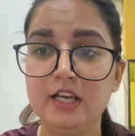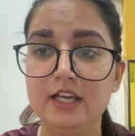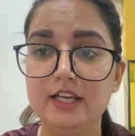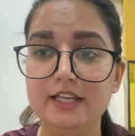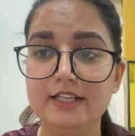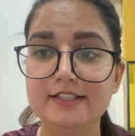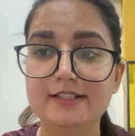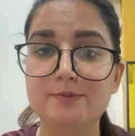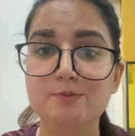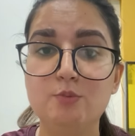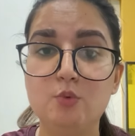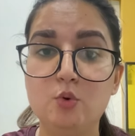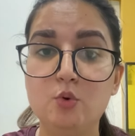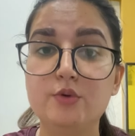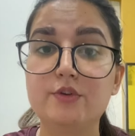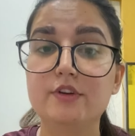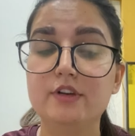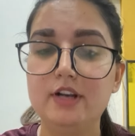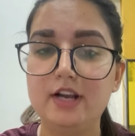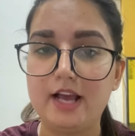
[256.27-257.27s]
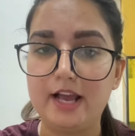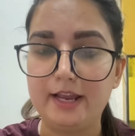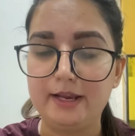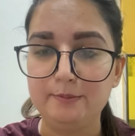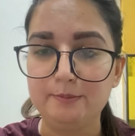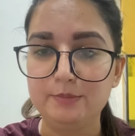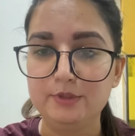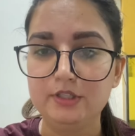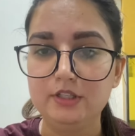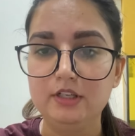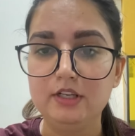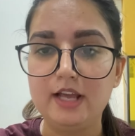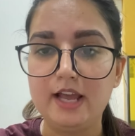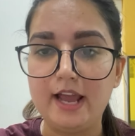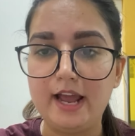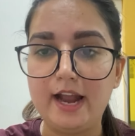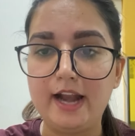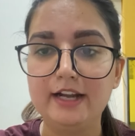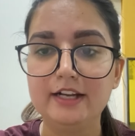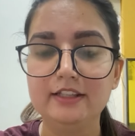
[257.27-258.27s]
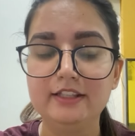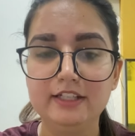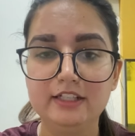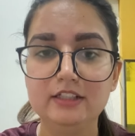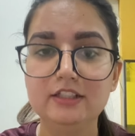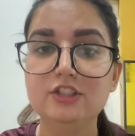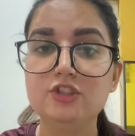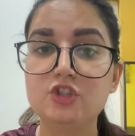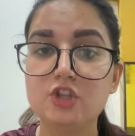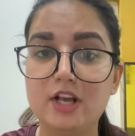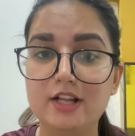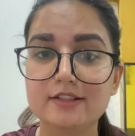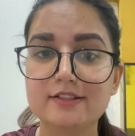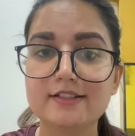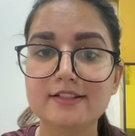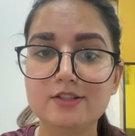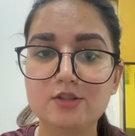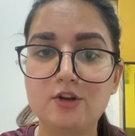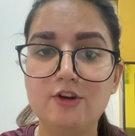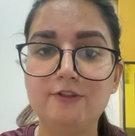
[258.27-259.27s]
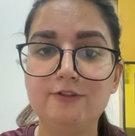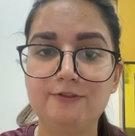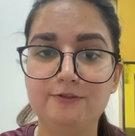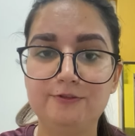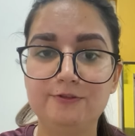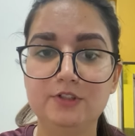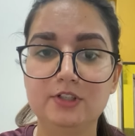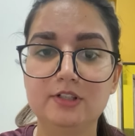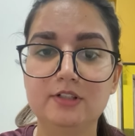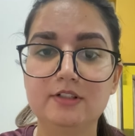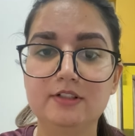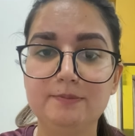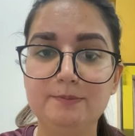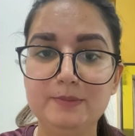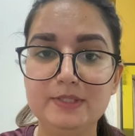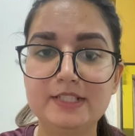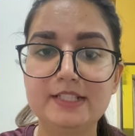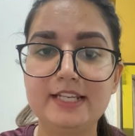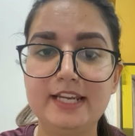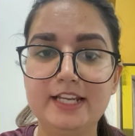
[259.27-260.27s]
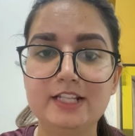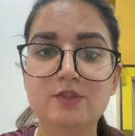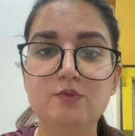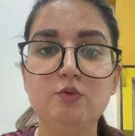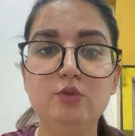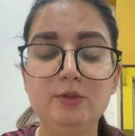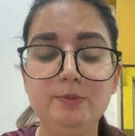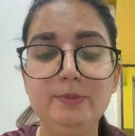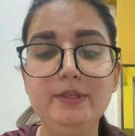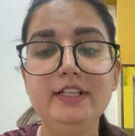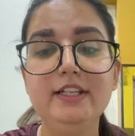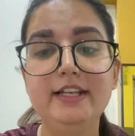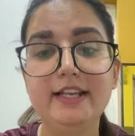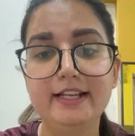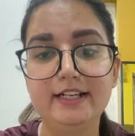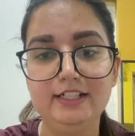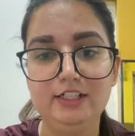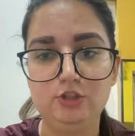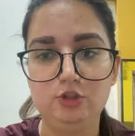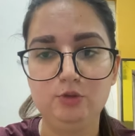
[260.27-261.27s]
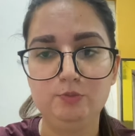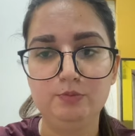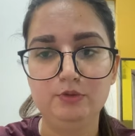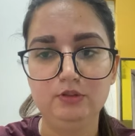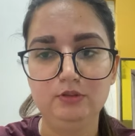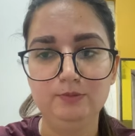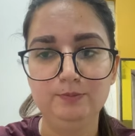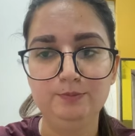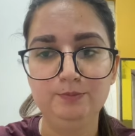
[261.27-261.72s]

is more reliable, and there the chances of mistakes would be negligible.